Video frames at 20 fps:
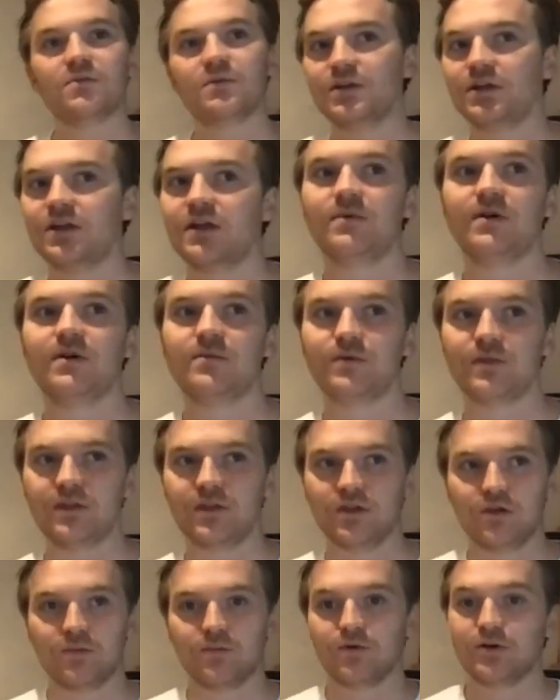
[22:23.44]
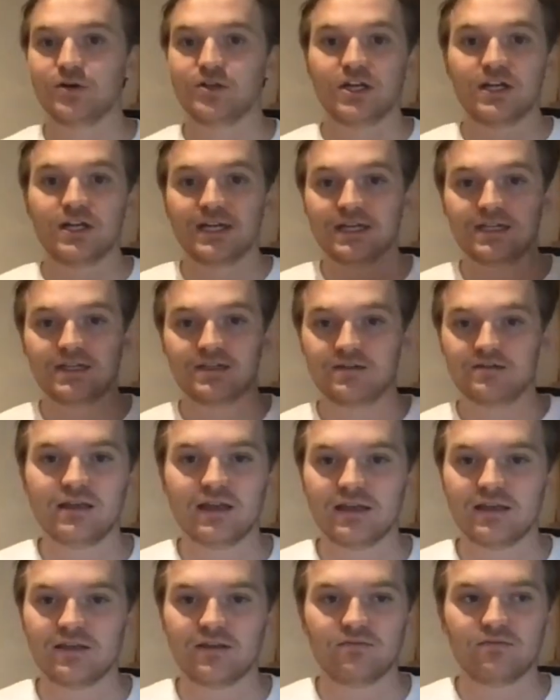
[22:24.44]
when you come up with a new project,
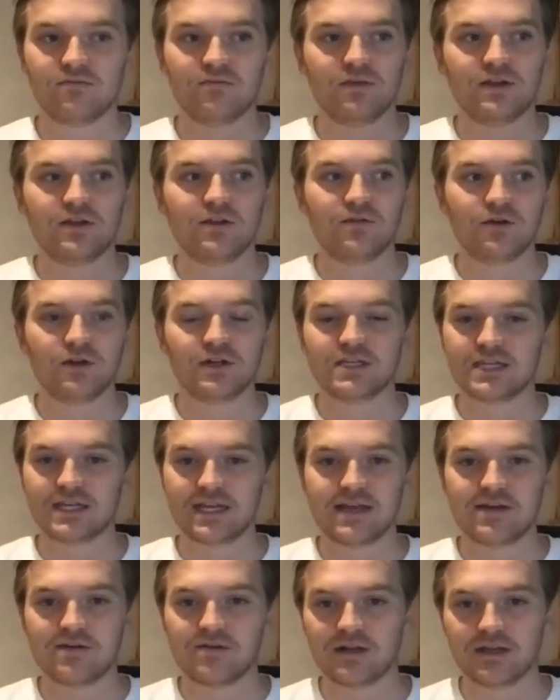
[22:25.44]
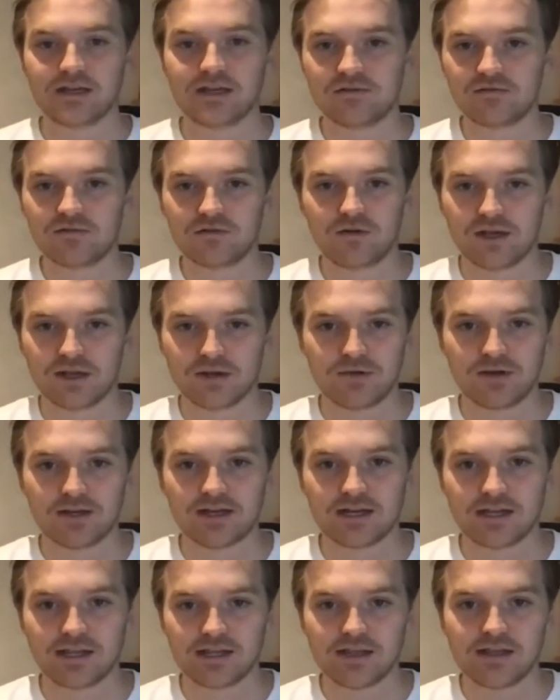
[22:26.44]
when you want to scale quite
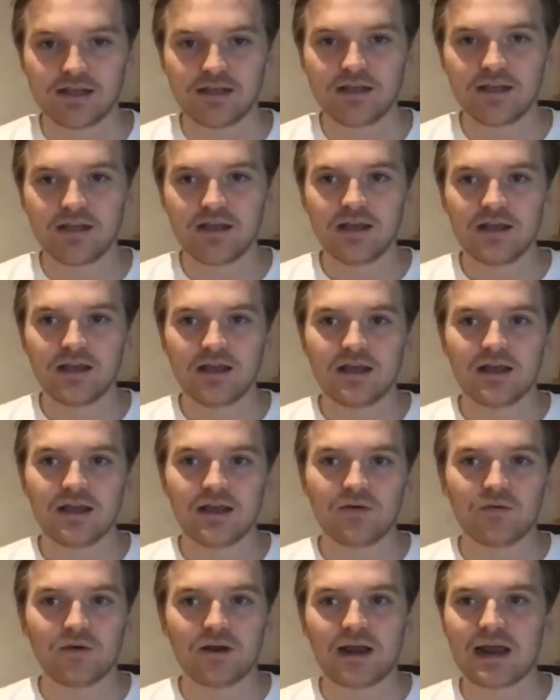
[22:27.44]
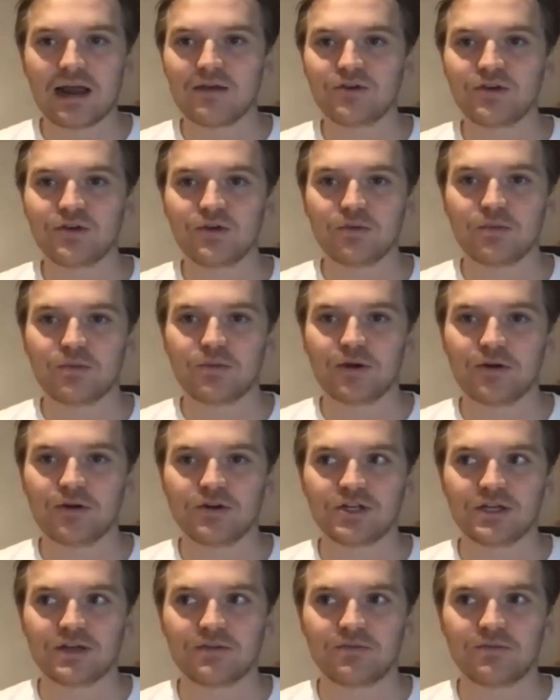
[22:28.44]
quickly, how do you
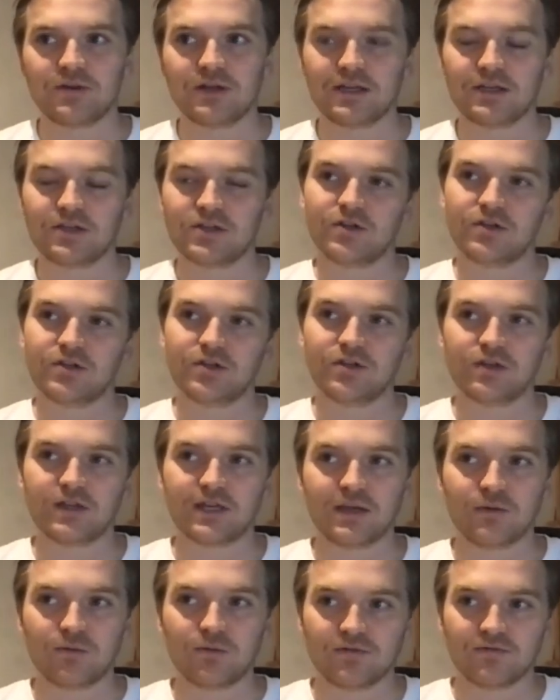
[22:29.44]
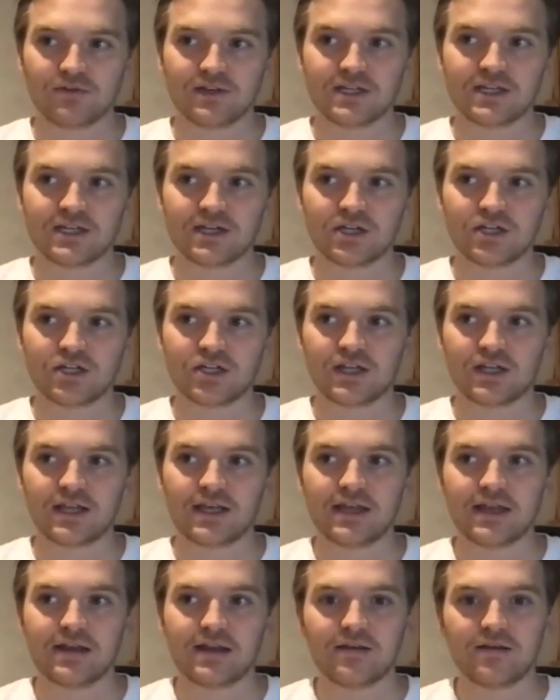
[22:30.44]
approach it? So you do your keyword research, and
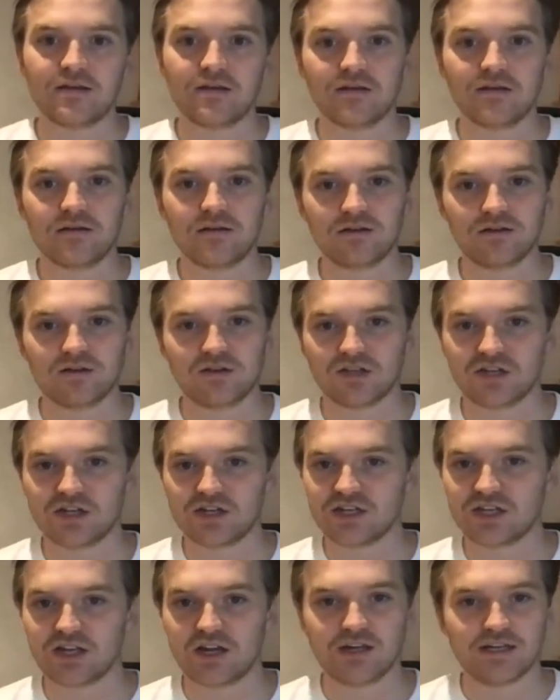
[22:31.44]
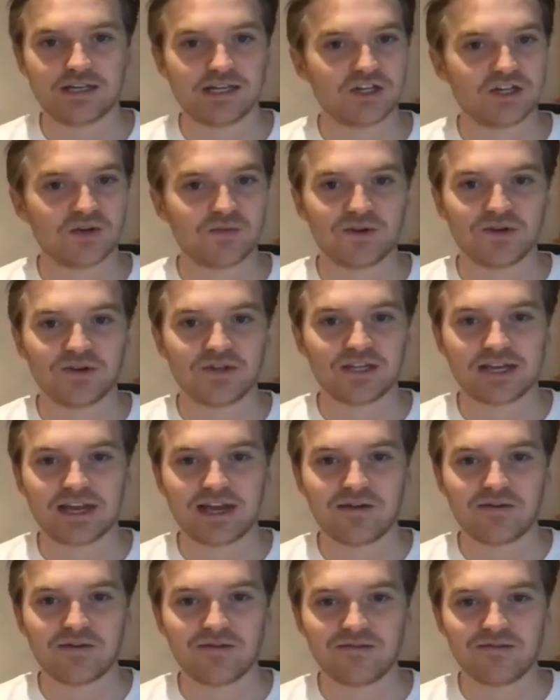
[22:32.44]
then do you just start distributing
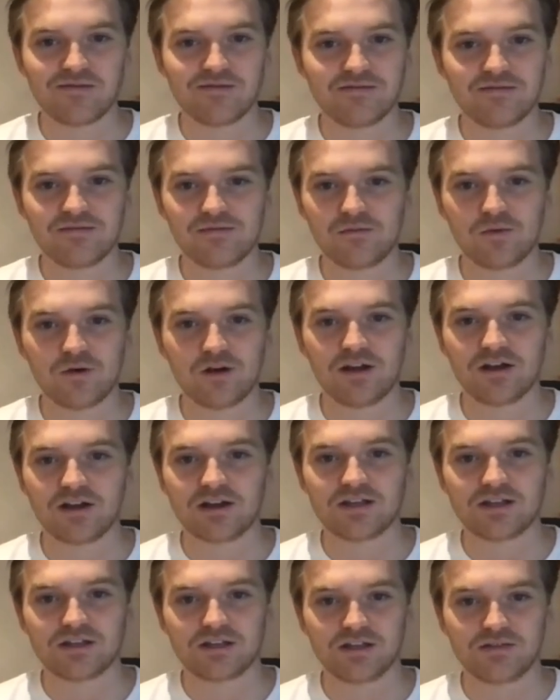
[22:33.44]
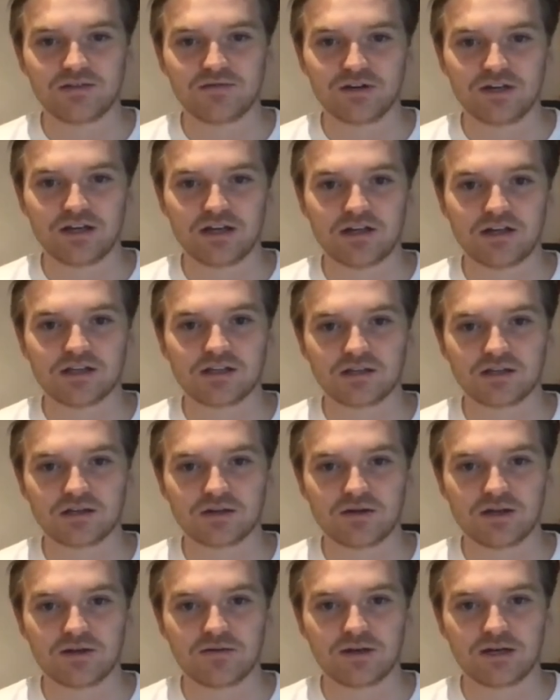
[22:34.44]
out work to freelancers
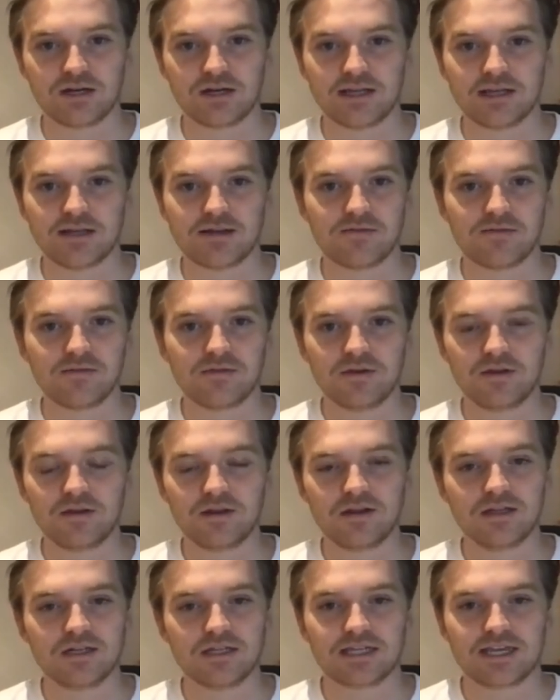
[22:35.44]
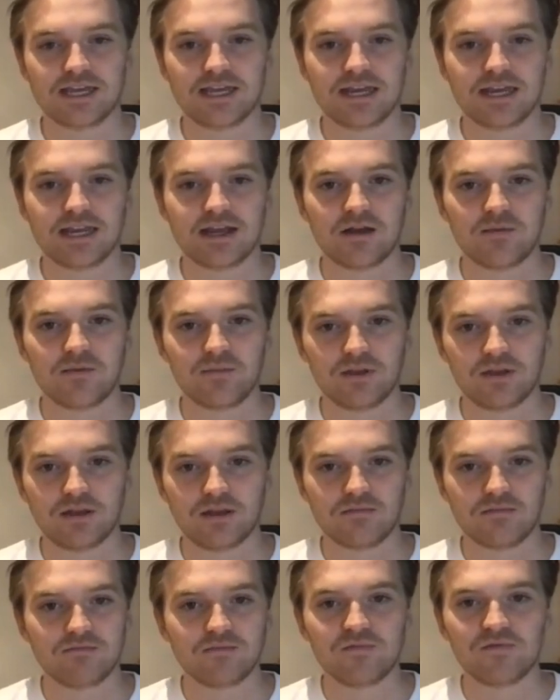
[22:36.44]
quite quickly and scaling up
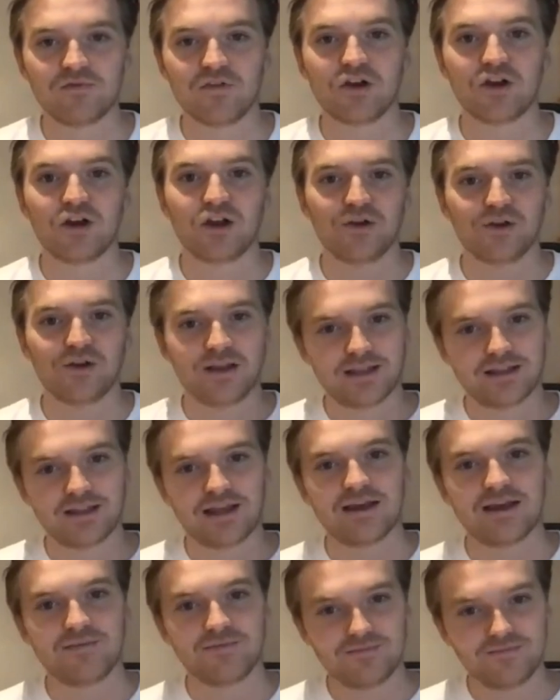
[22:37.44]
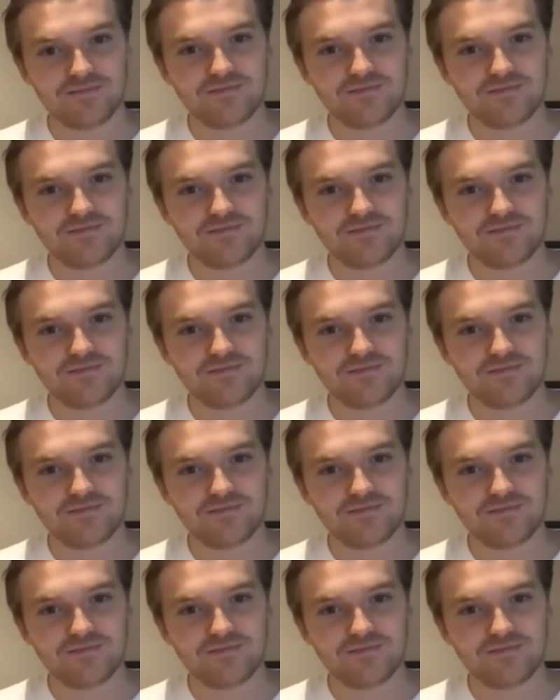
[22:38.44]
the front loading that